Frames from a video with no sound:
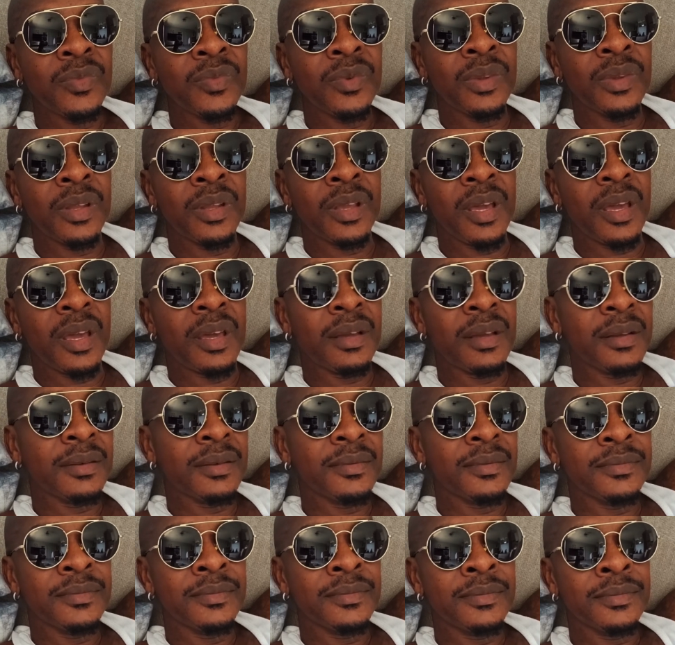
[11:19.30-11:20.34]
Yeah.
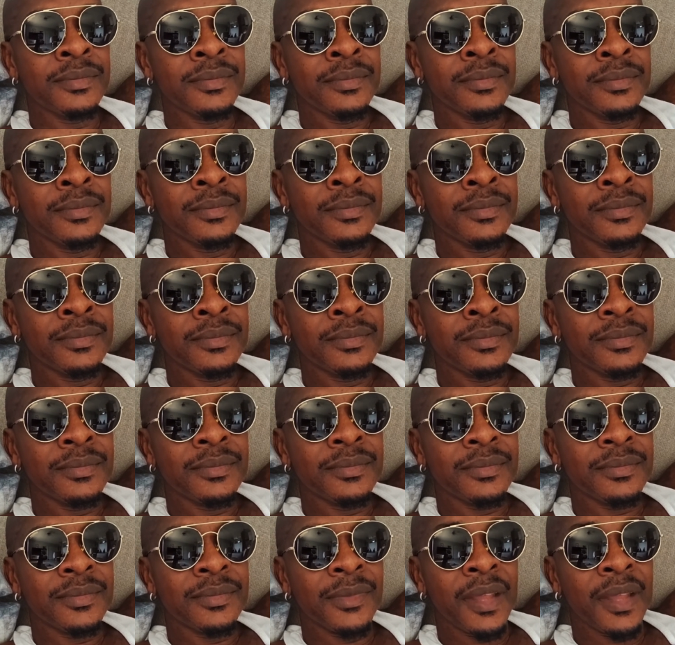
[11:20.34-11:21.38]

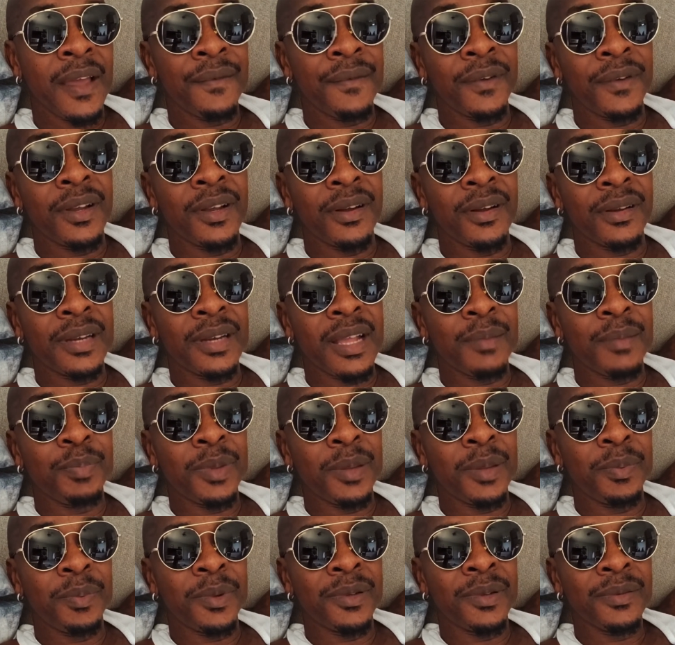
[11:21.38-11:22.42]
You have learned that,
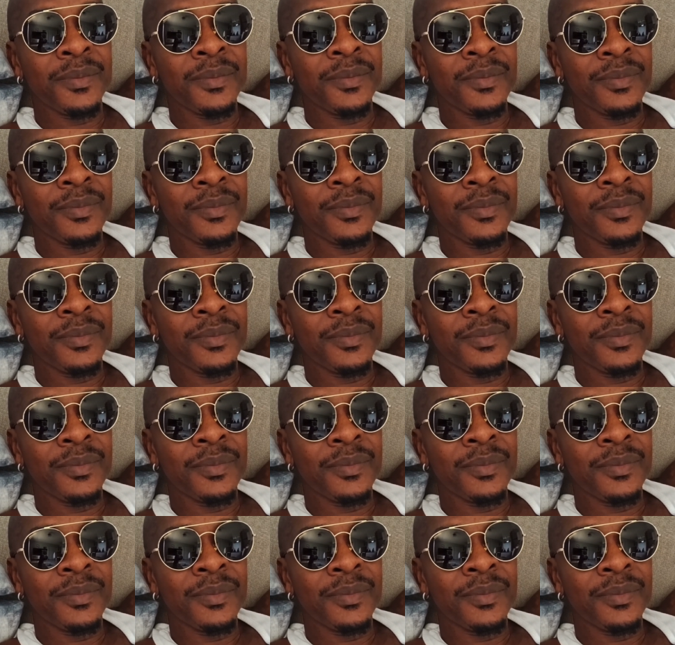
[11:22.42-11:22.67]
people.